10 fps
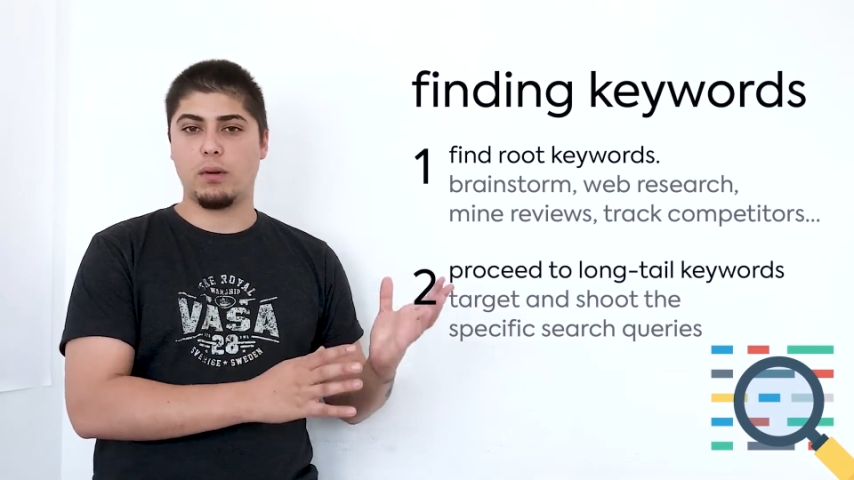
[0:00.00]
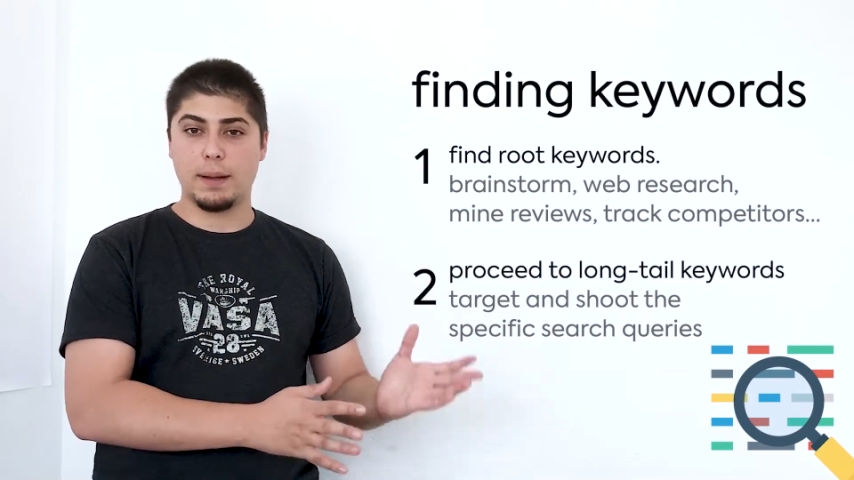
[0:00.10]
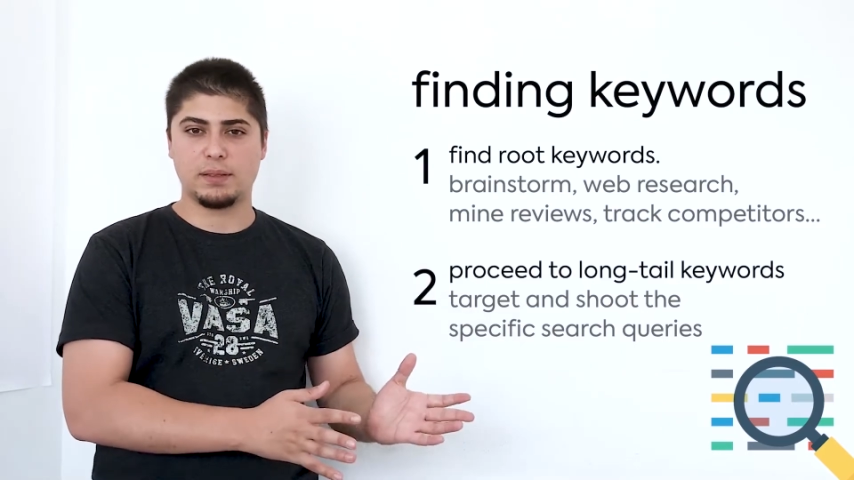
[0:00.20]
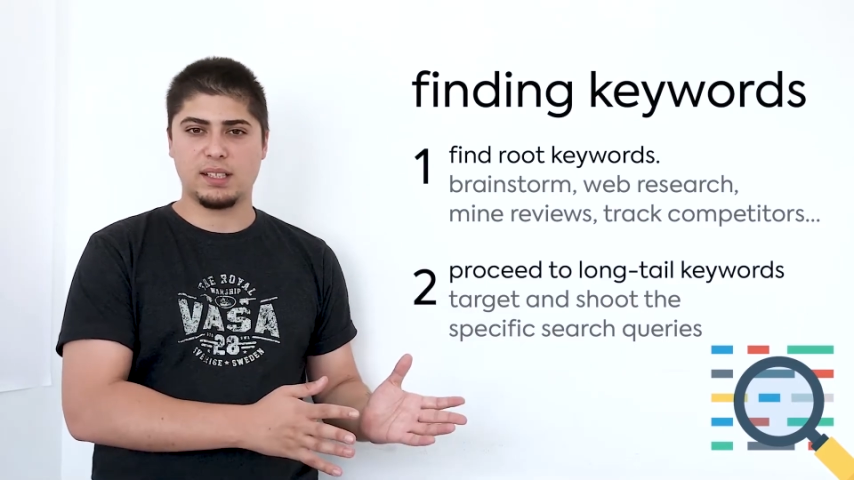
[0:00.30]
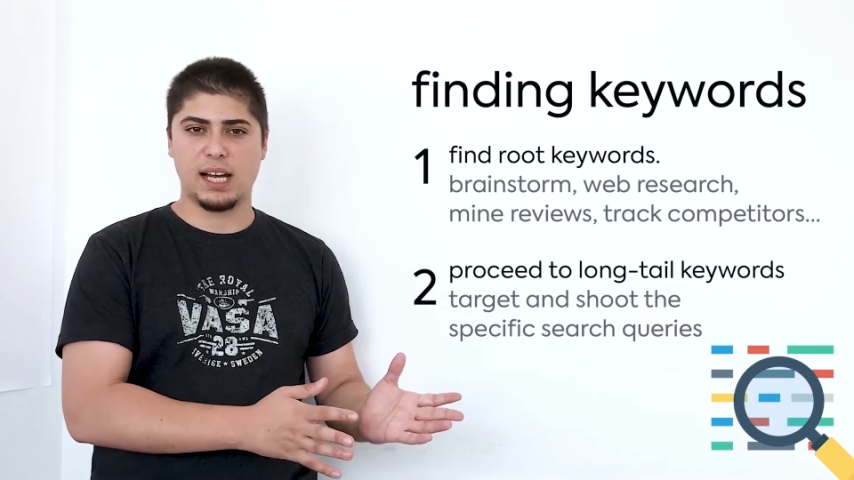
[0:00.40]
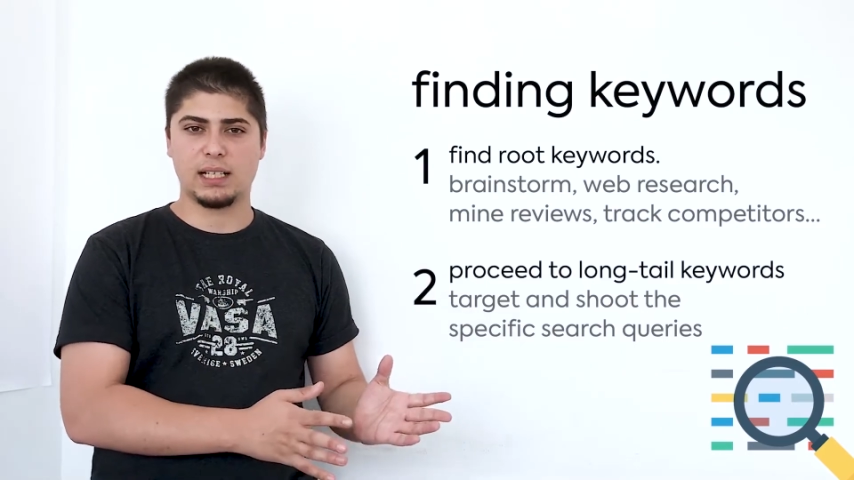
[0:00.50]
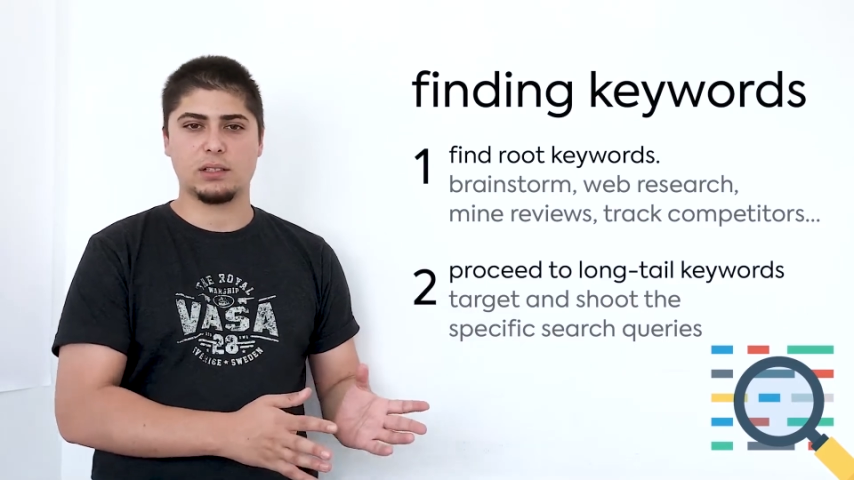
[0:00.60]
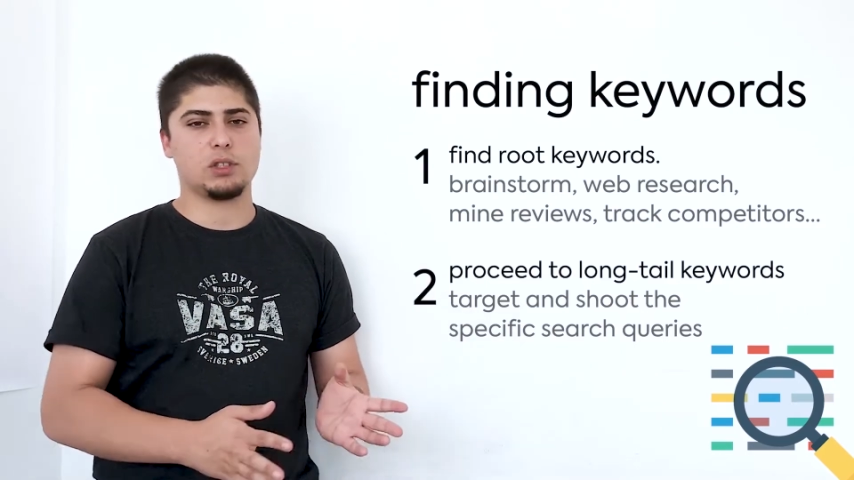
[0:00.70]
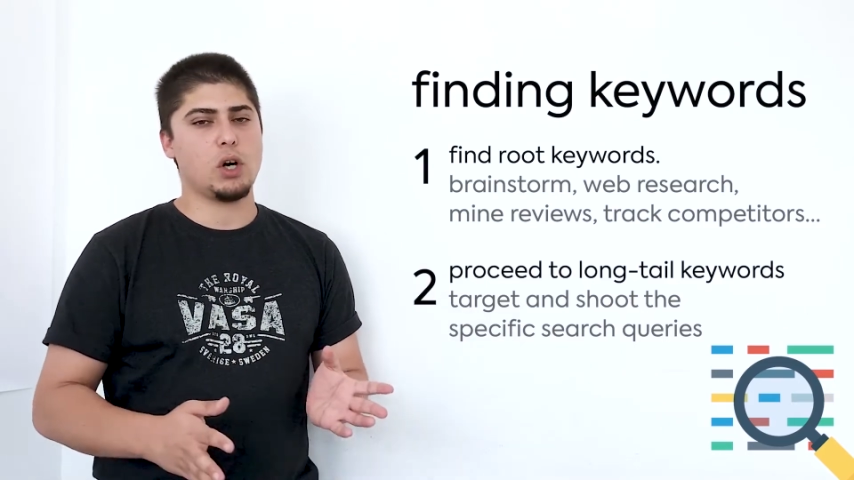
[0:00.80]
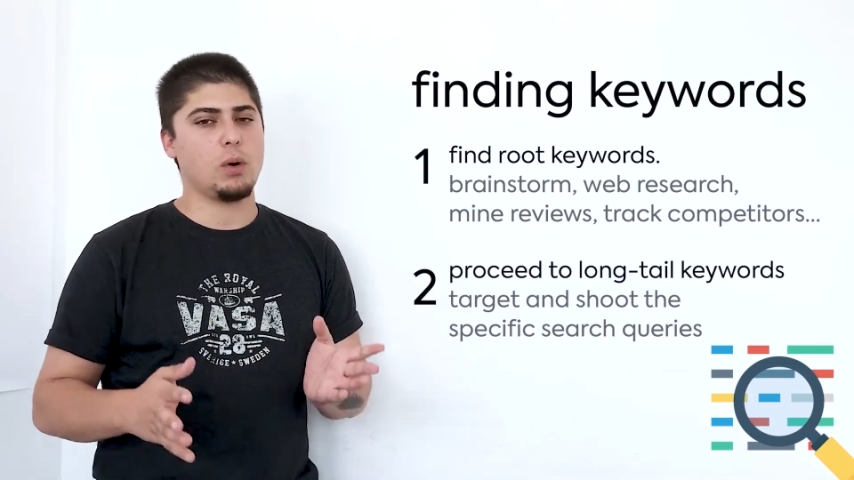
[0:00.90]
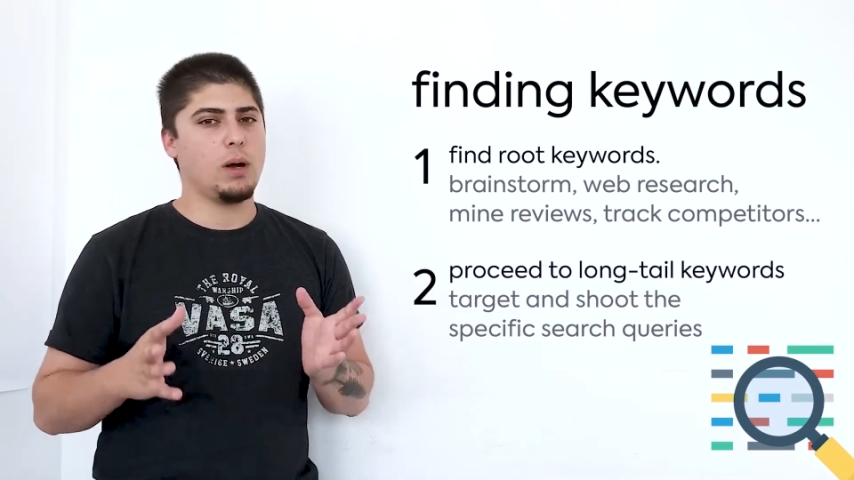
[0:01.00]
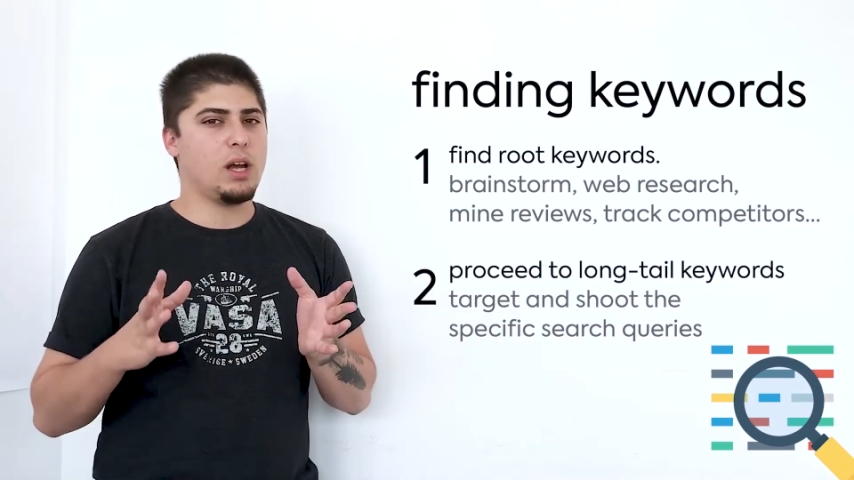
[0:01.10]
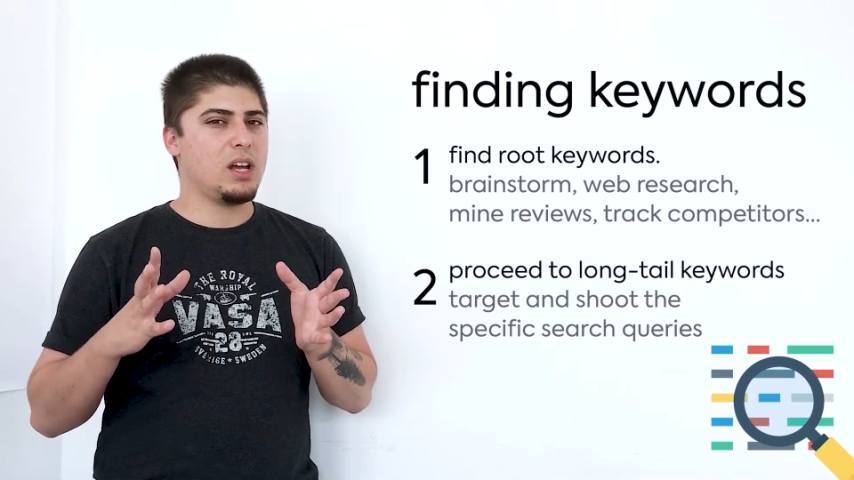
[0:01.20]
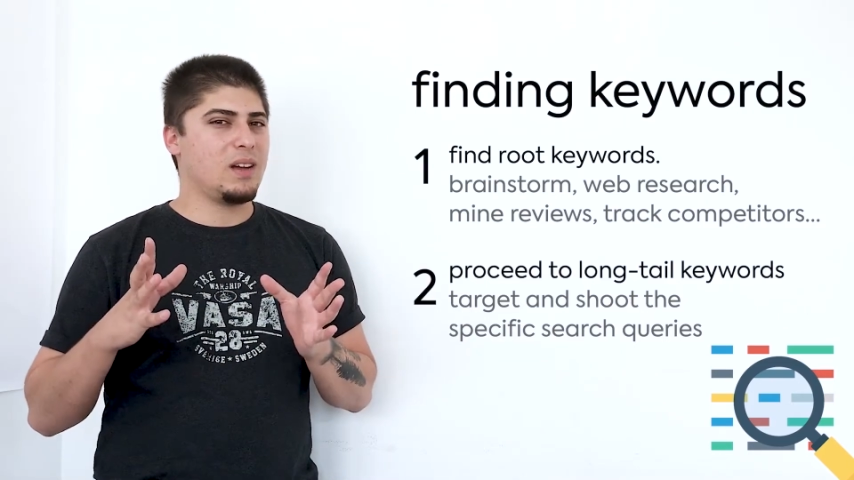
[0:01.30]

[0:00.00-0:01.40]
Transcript: website. So